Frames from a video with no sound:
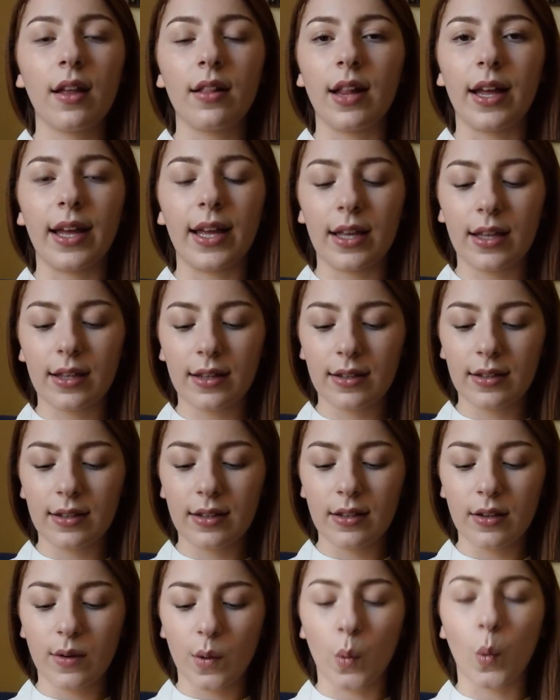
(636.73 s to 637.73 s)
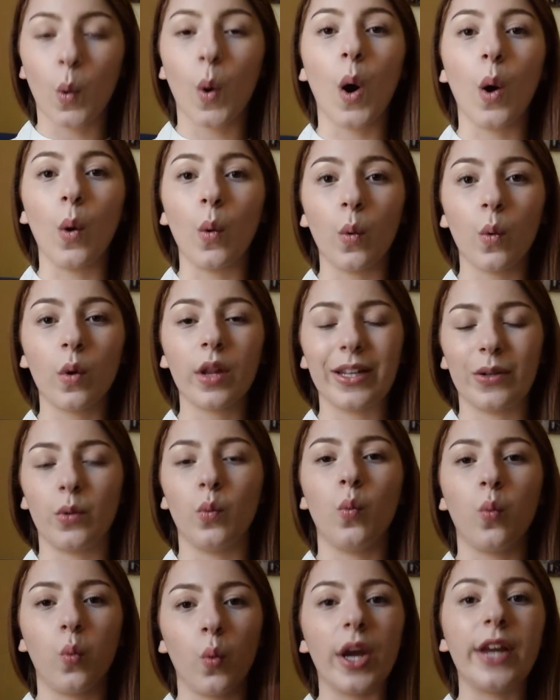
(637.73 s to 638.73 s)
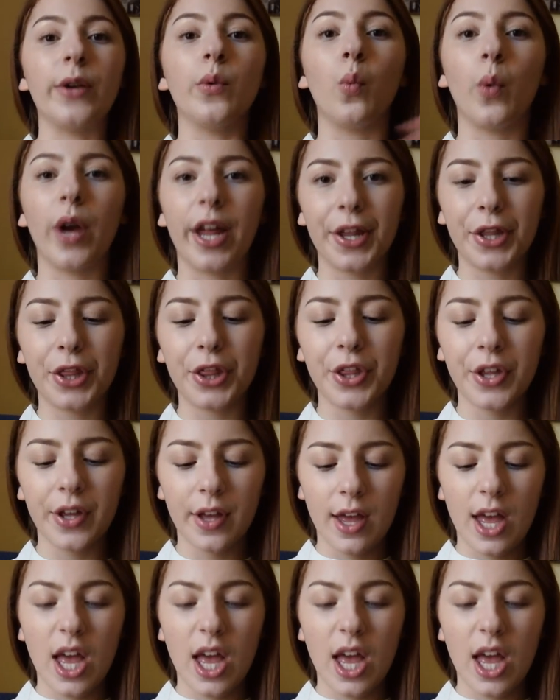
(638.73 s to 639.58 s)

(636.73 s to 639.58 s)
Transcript: Like, whoa, like in width.